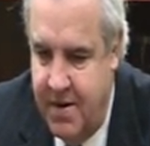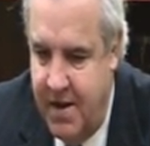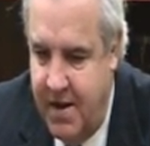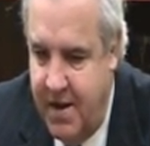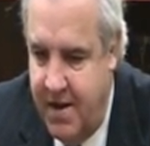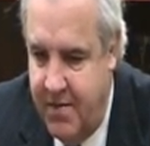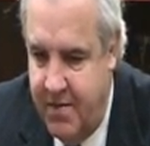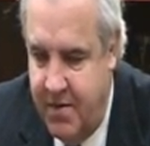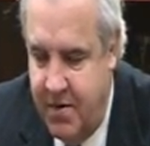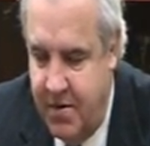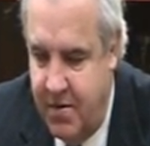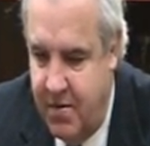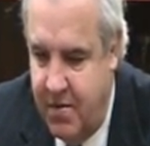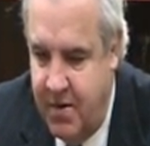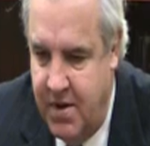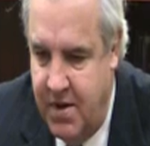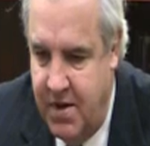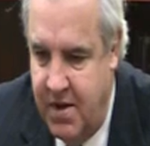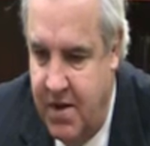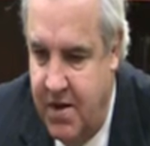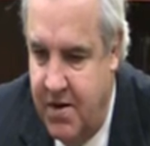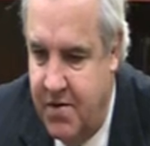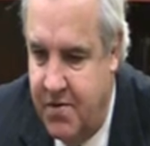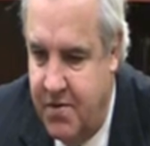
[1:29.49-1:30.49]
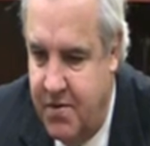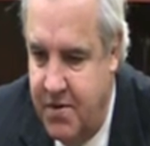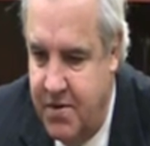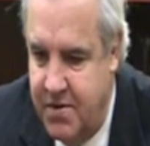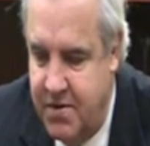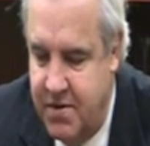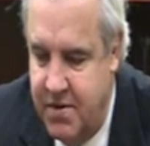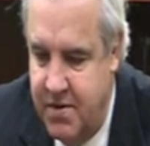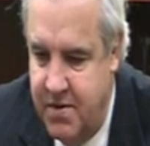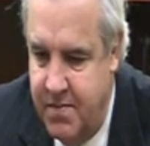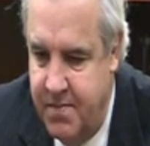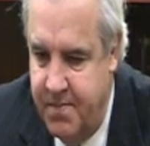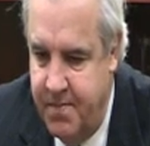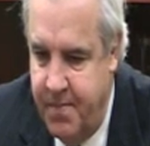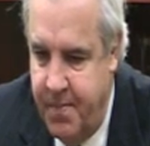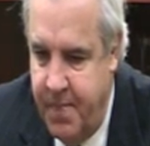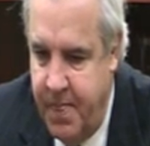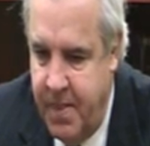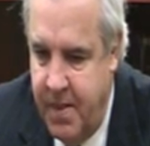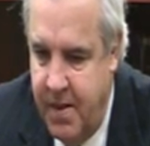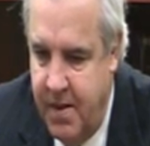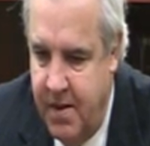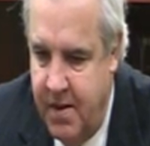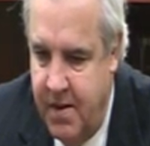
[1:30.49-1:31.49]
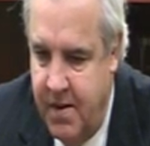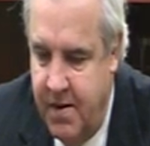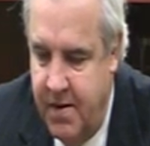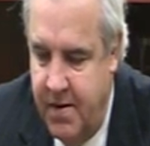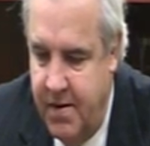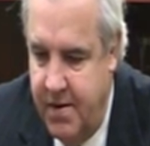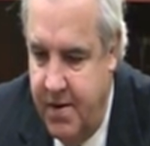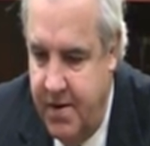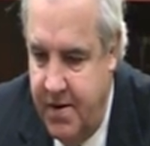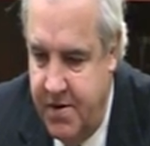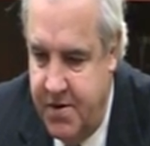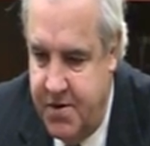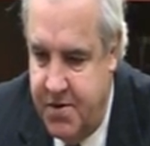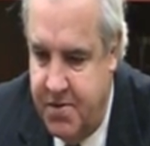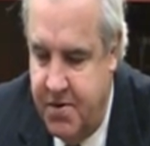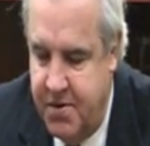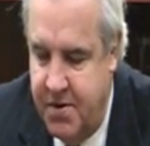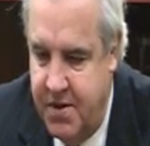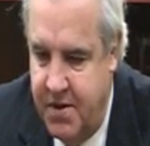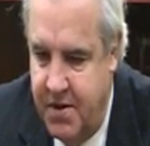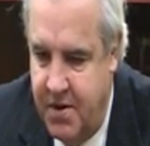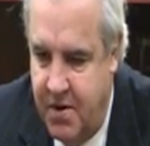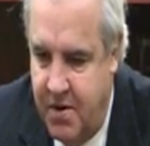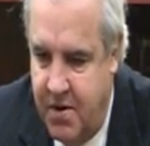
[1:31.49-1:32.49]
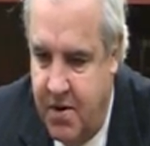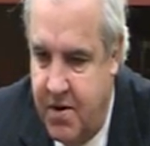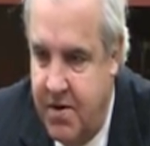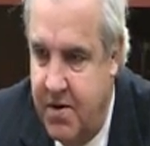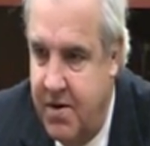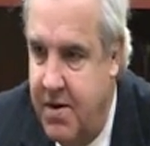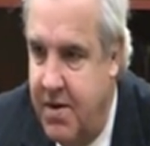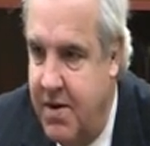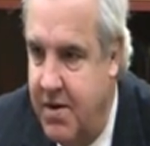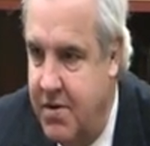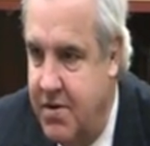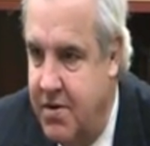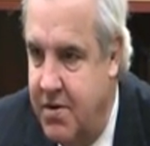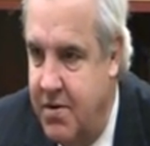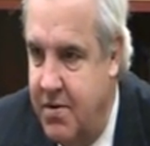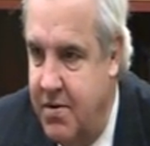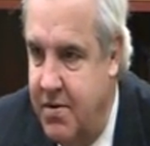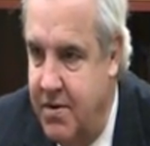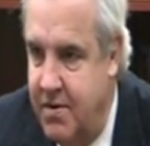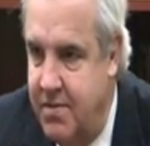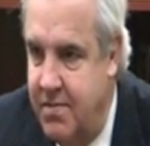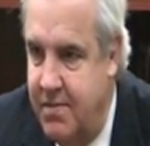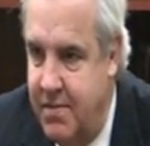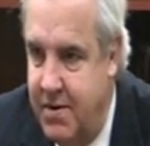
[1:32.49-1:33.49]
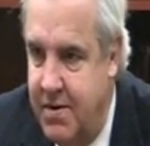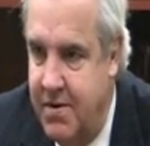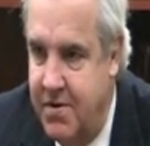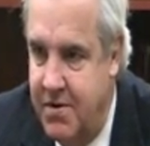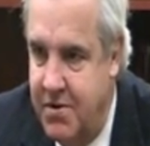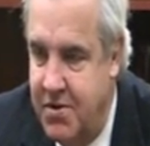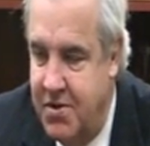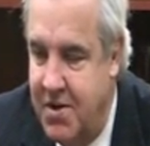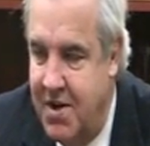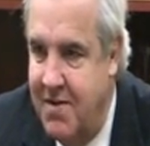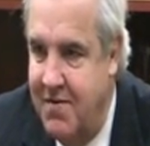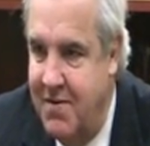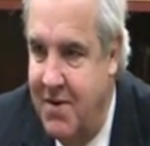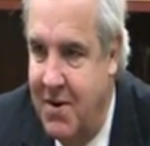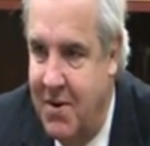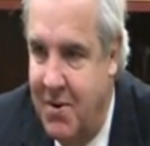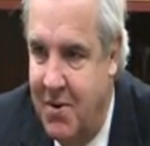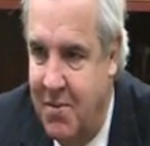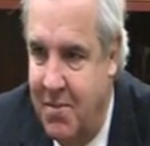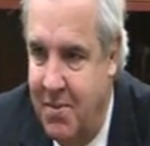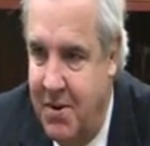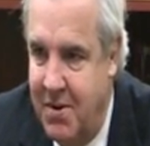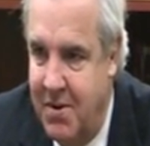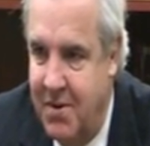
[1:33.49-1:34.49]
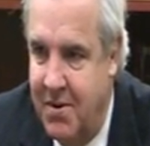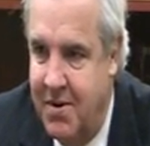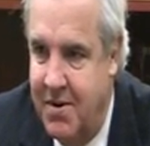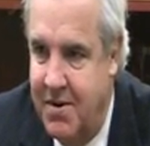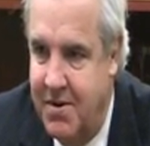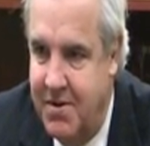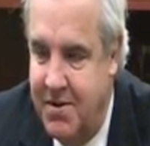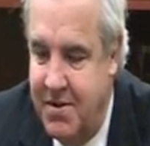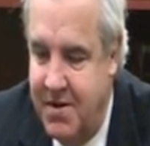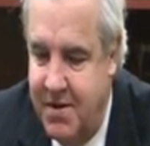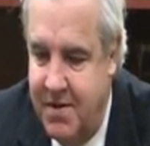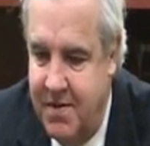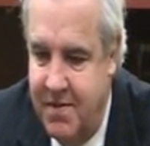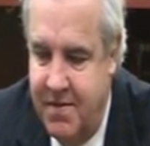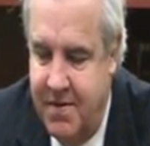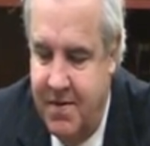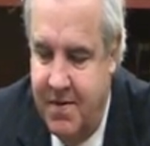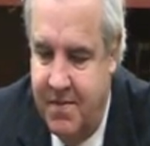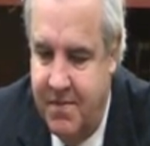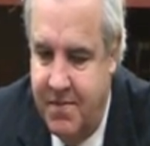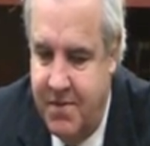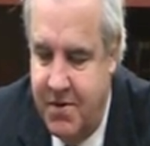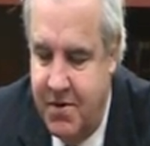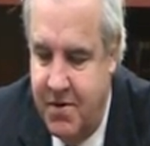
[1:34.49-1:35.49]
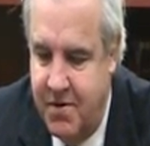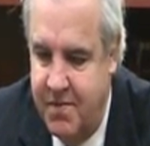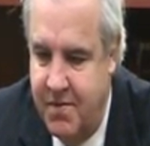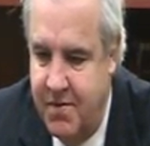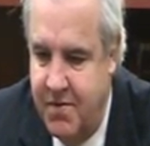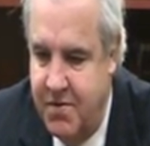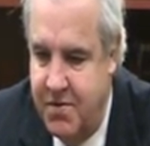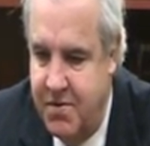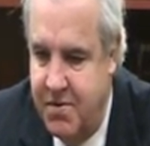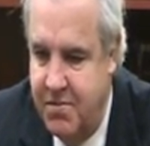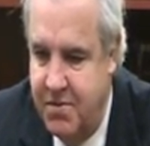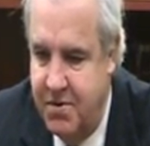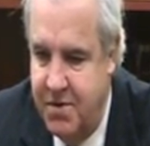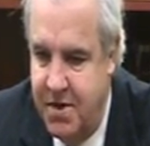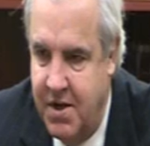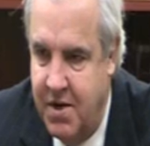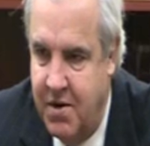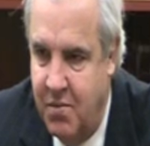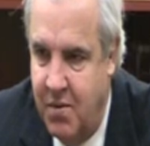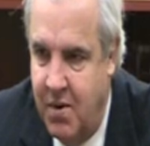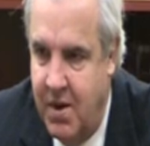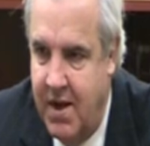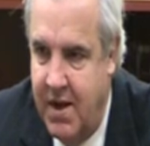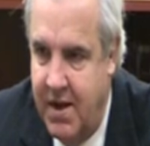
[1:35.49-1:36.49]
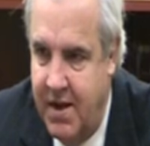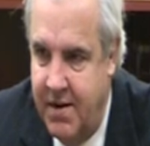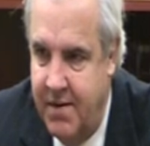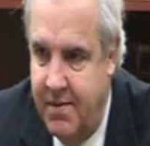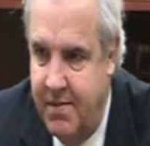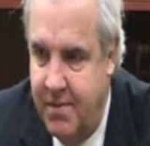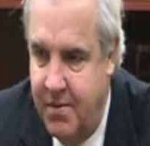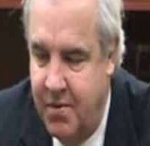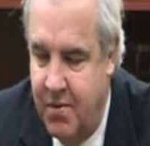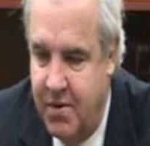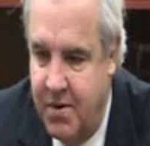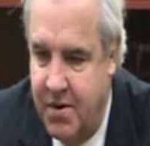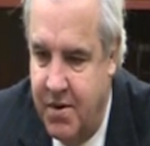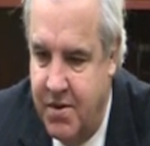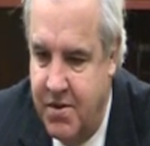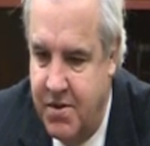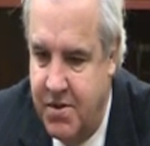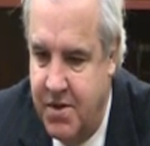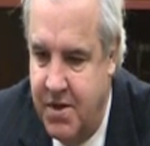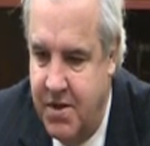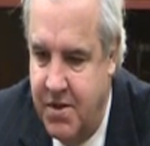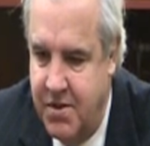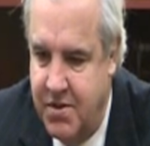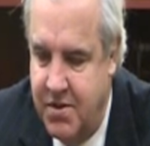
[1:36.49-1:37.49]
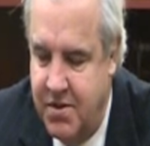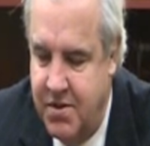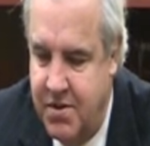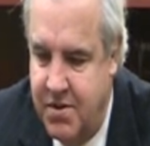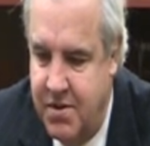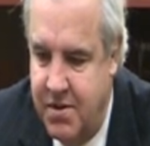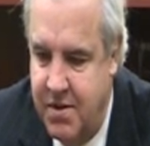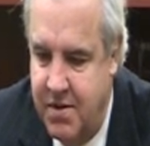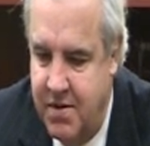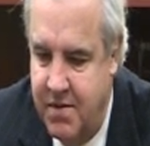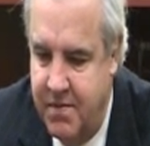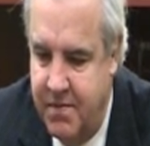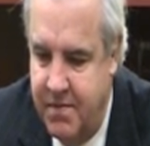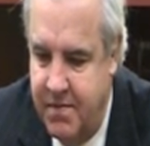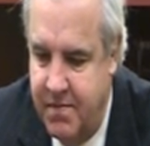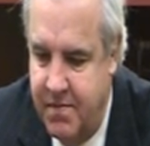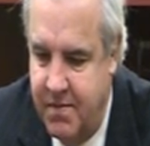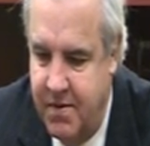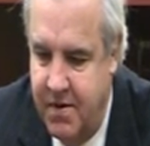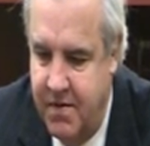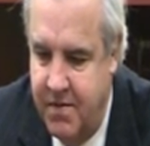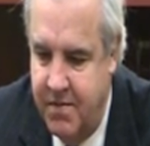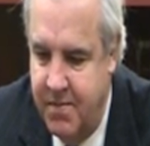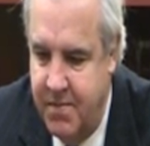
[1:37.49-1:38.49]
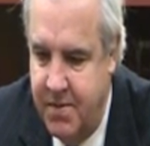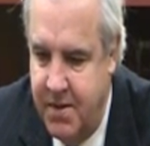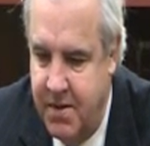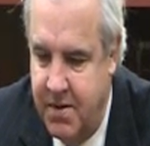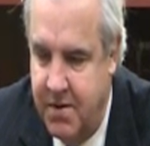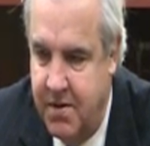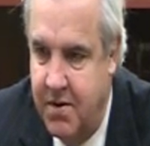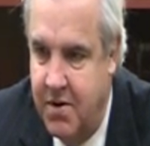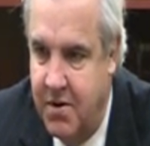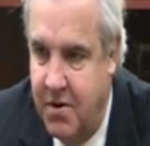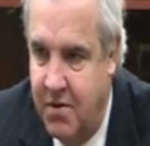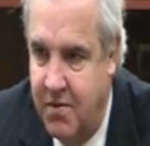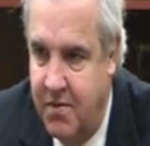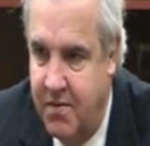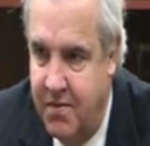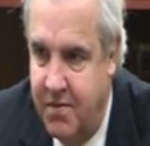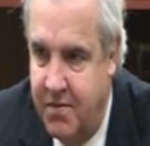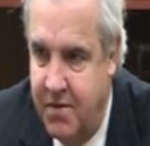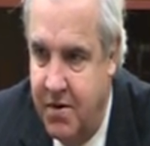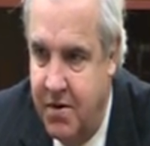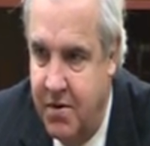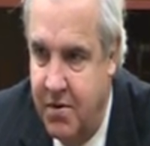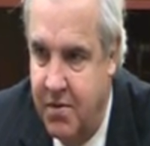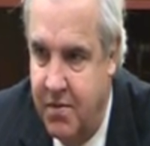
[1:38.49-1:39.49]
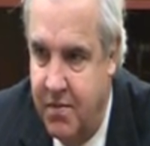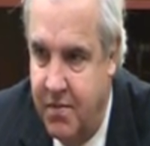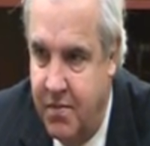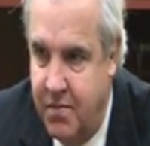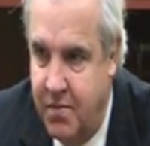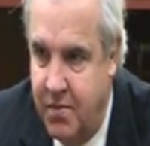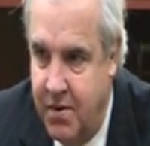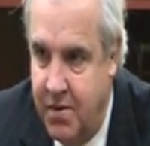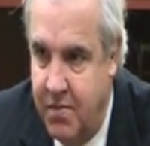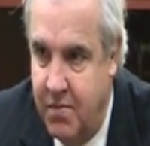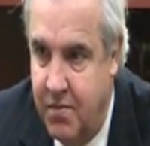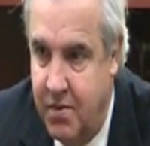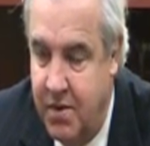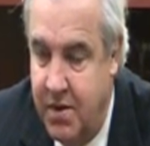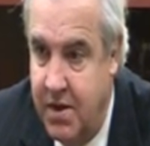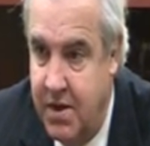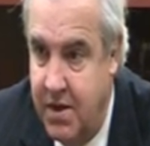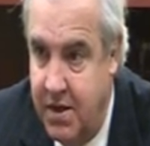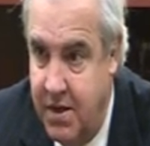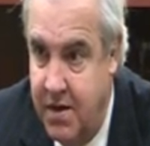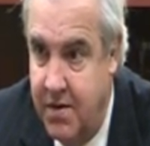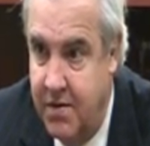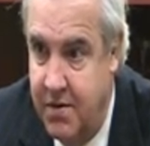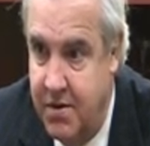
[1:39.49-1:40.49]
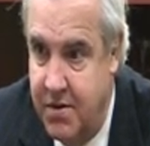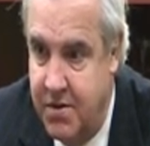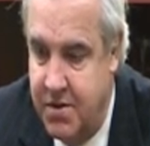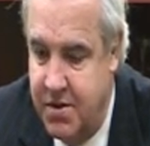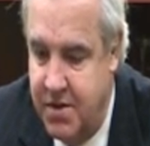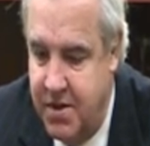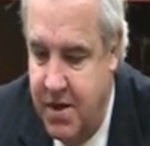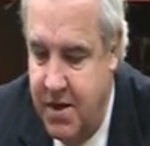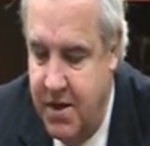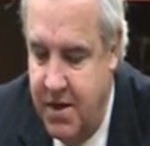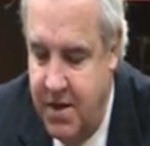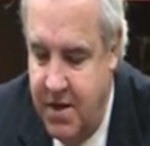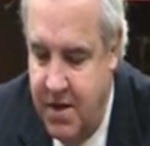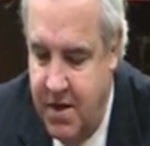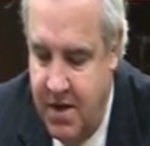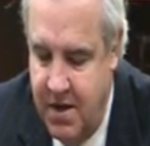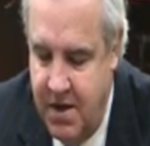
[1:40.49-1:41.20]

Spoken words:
I have a great interest in history and architecture and saving old buildings. I've served on some statewide organizations that have given me a good overview of what you need in this state.